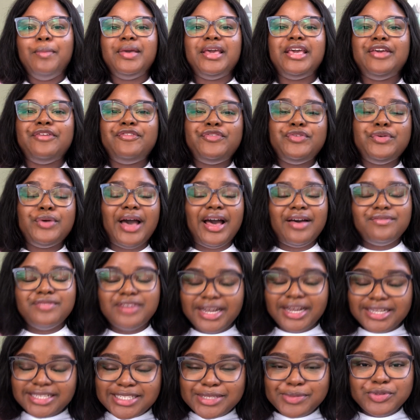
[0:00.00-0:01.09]
if you have
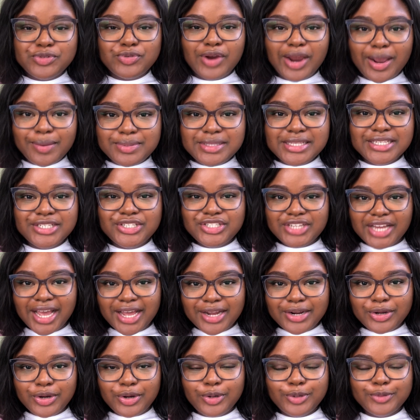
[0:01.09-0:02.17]
not subscribed to this
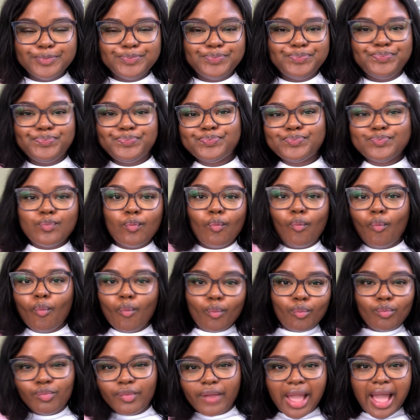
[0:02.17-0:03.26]
channel,
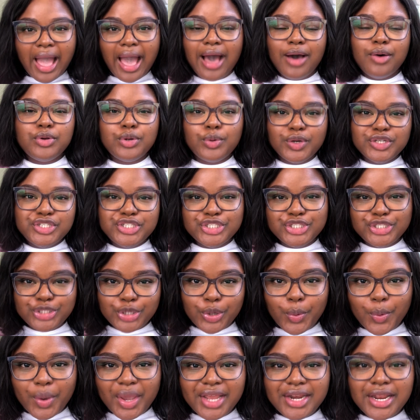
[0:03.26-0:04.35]
I don't know what you're
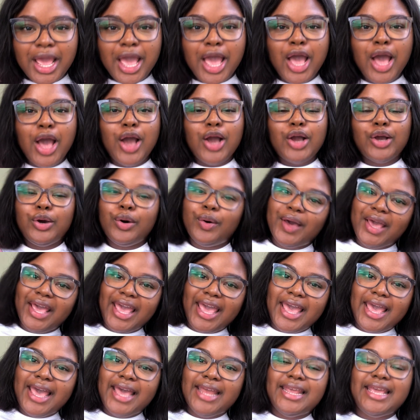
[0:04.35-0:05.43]
doing. Go
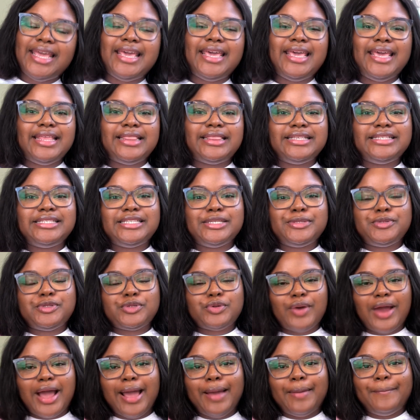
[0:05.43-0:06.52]
ahead and hit the
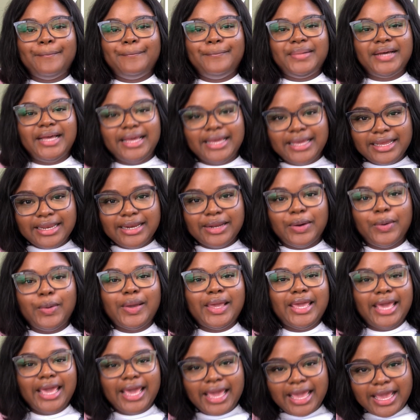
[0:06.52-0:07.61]
subscribe button.
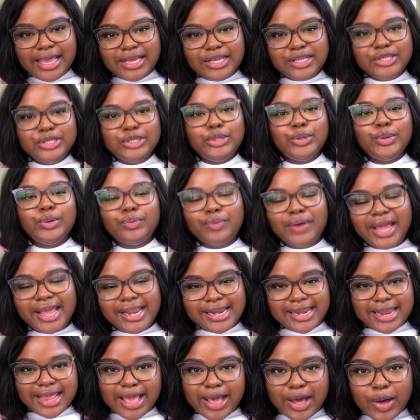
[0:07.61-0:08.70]
Okay, do it right
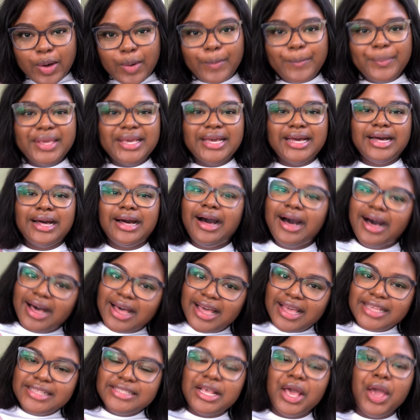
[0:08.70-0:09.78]
now
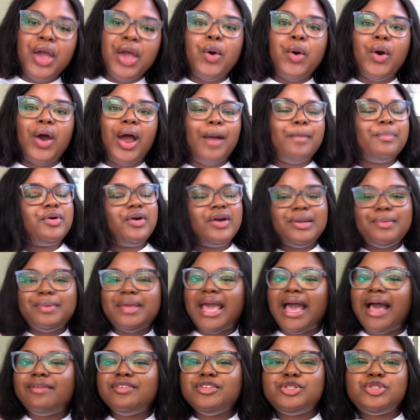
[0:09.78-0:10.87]
because I'm going to be
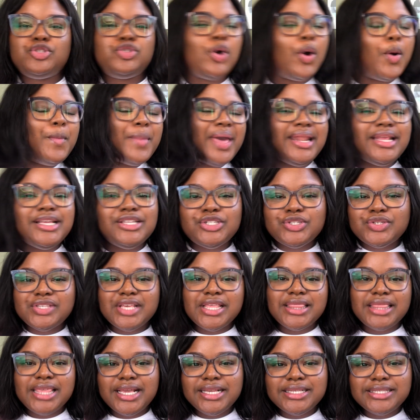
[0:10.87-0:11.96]
having so many juicy
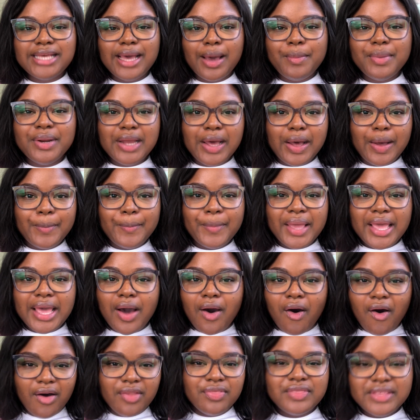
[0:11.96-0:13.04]
things coming up
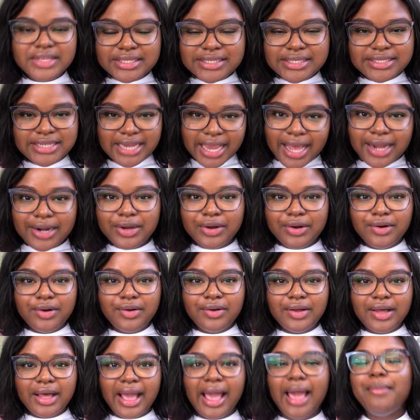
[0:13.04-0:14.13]
on this
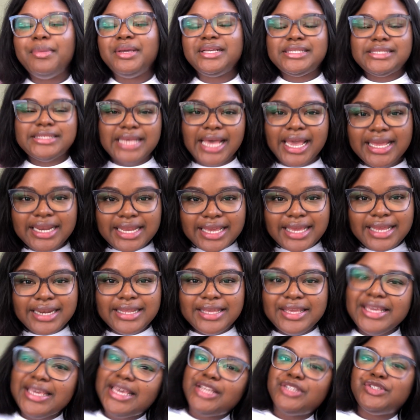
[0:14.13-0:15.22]
channel. I'm excited.
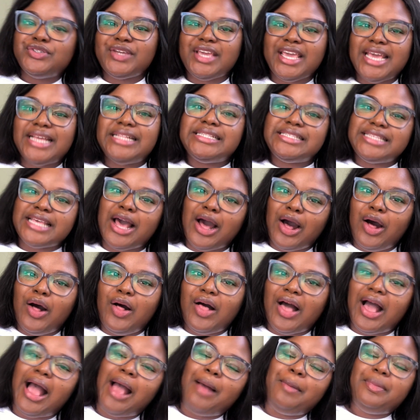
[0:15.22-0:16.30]
In case you can't
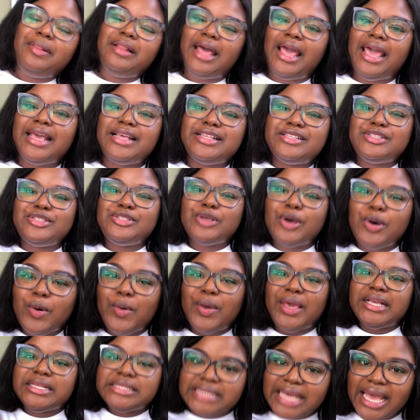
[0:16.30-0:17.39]
tell, I'm like so
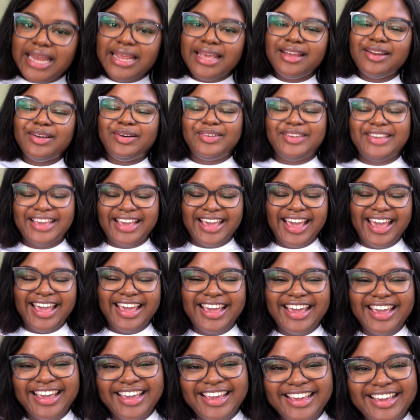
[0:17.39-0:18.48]
excited.
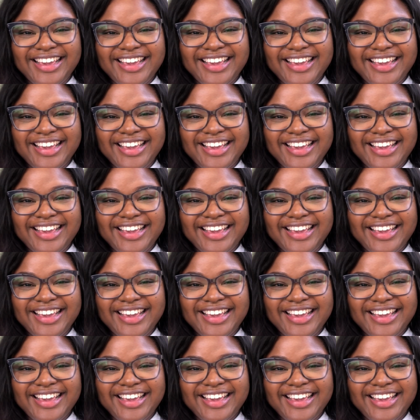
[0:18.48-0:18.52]
Okay.